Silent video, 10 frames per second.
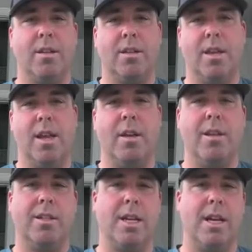See how
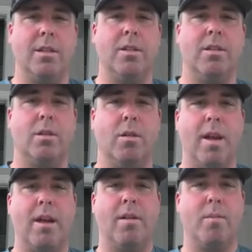these catchers
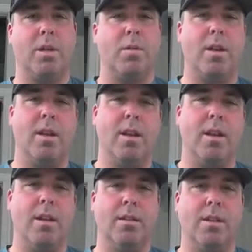throw down in between
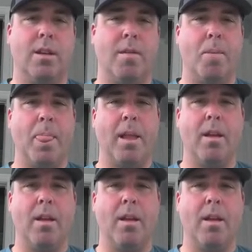innings, and